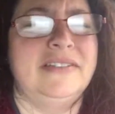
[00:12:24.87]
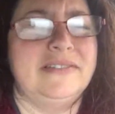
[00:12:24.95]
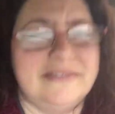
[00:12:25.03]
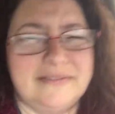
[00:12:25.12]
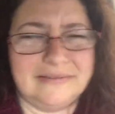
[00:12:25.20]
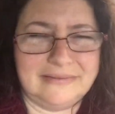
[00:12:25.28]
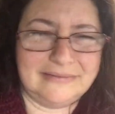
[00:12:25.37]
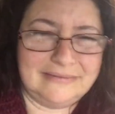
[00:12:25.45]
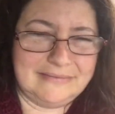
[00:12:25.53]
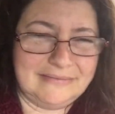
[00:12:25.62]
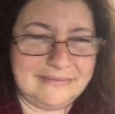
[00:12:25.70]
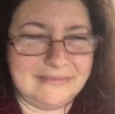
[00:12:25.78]
Oh.
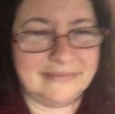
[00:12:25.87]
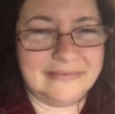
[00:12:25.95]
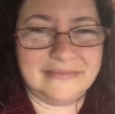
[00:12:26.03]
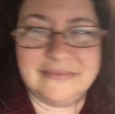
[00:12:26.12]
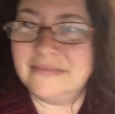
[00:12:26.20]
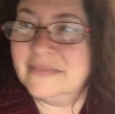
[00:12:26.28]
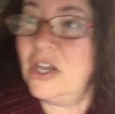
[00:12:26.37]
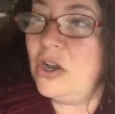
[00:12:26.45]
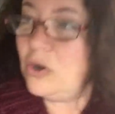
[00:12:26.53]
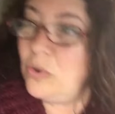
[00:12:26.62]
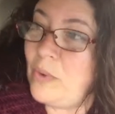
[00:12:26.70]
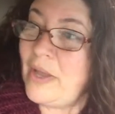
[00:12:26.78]

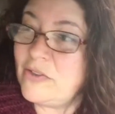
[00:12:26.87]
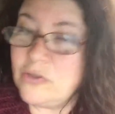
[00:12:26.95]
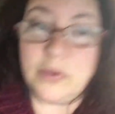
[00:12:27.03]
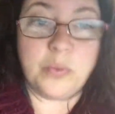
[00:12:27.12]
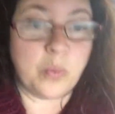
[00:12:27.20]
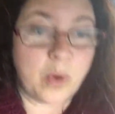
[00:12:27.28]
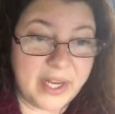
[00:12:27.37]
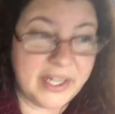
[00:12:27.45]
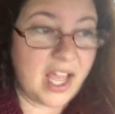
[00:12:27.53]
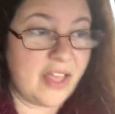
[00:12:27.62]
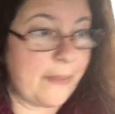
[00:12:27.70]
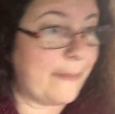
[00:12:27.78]
Wow, there's only
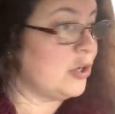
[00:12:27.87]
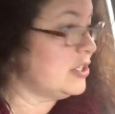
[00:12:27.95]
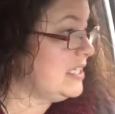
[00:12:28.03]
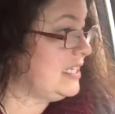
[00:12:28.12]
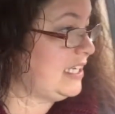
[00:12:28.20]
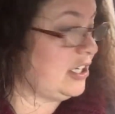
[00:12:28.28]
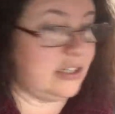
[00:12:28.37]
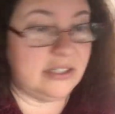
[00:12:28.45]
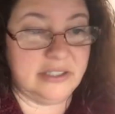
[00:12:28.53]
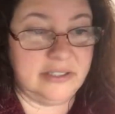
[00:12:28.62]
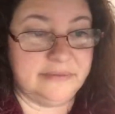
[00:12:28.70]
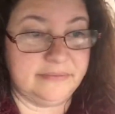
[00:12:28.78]
one other person here.
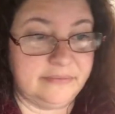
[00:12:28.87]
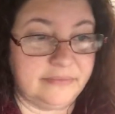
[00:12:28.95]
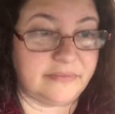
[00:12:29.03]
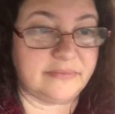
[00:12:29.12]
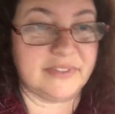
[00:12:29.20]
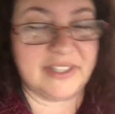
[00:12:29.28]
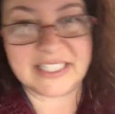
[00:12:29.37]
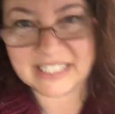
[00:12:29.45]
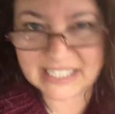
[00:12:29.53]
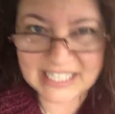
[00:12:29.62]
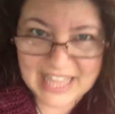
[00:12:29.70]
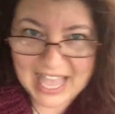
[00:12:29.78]

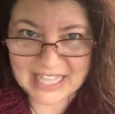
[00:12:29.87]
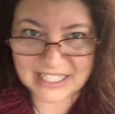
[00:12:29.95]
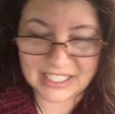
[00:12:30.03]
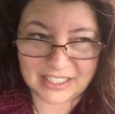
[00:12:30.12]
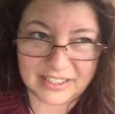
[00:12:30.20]
Listen to that.